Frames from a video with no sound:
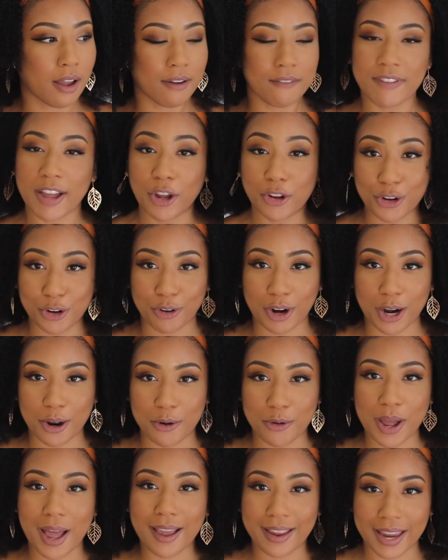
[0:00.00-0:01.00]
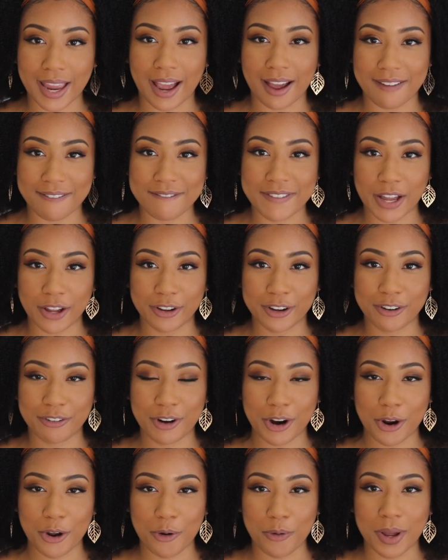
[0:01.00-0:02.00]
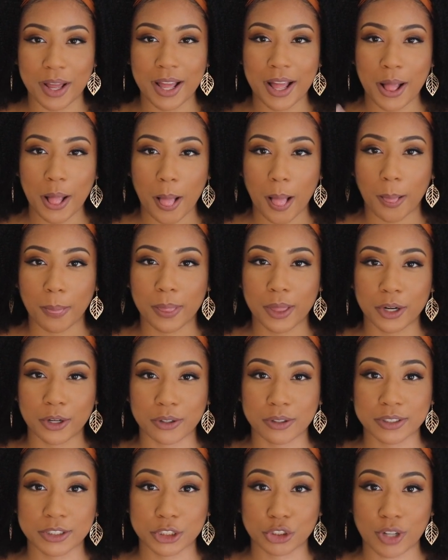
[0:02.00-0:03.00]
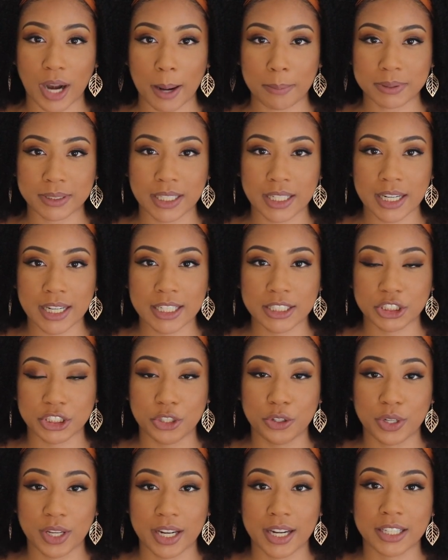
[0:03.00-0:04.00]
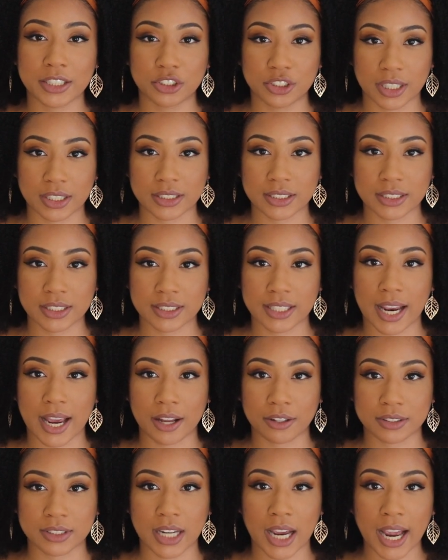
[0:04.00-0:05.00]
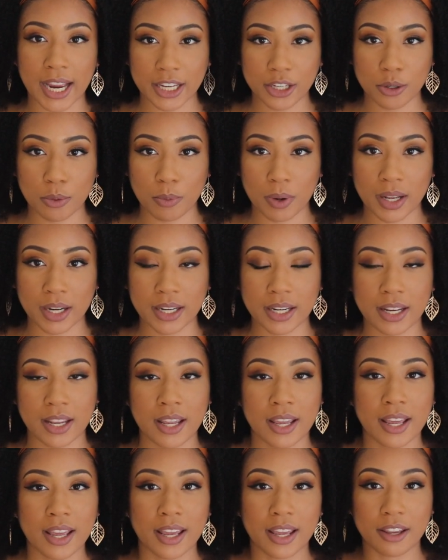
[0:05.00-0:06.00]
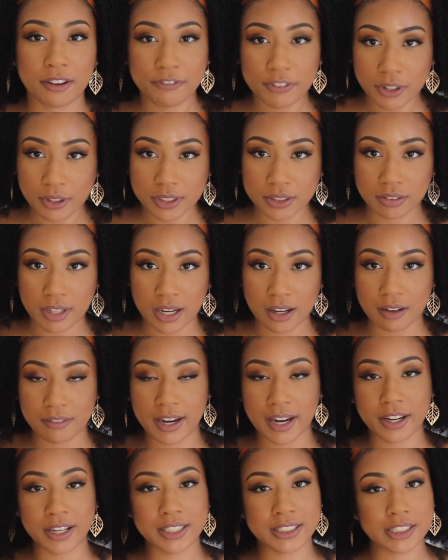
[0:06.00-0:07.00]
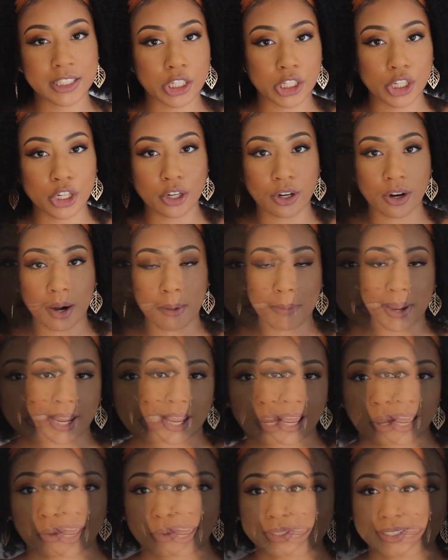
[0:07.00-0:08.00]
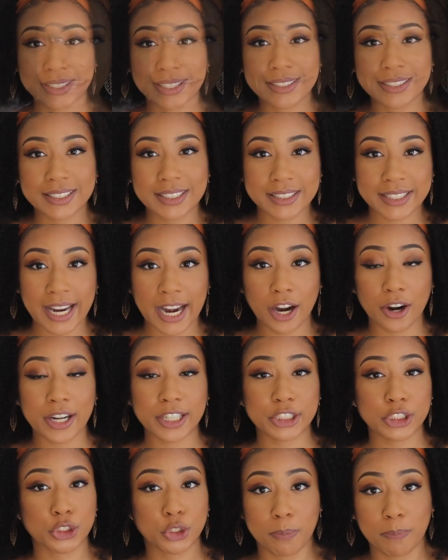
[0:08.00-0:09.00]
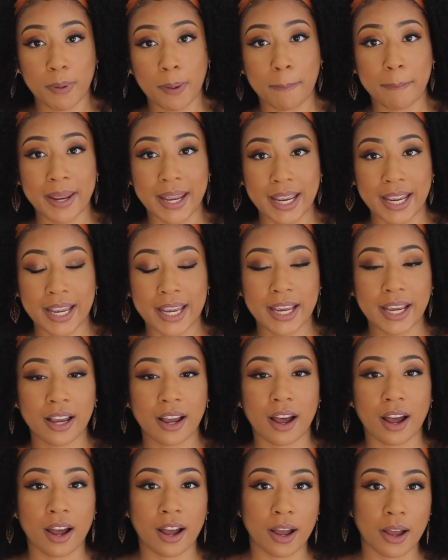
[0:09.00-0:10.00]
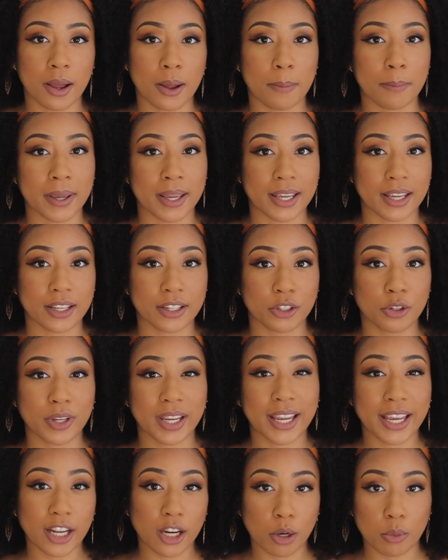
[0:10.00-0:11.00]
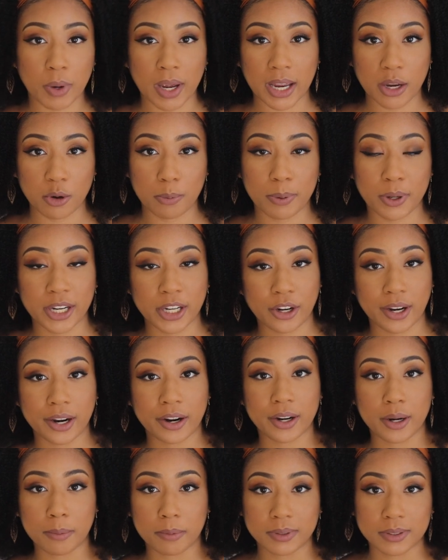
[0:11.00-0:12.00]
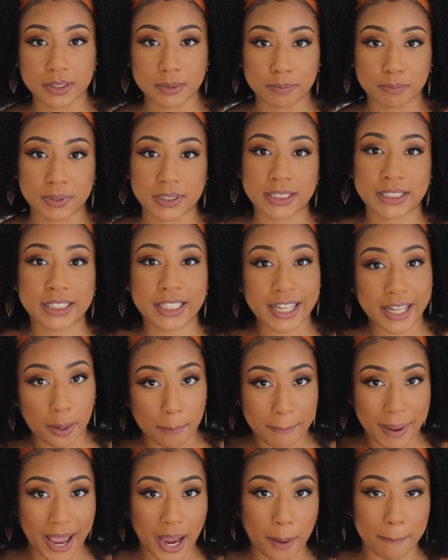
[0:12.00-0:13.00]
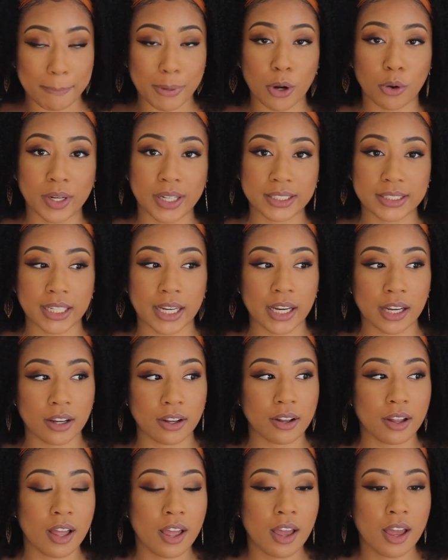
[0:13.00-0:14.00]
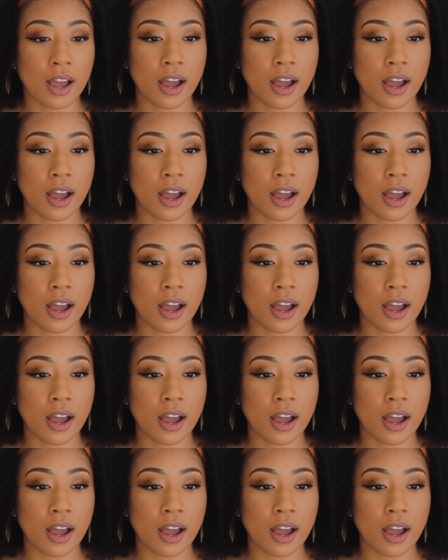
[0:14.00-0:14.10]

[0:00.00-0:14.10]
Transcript: Velcro, yeah, Velcro little straps in it, so you can adjust it how tight you want it. It feels very, very secure on my head. So since this hair is super big, um, you can get away with putting your hair in a slick back ponytail.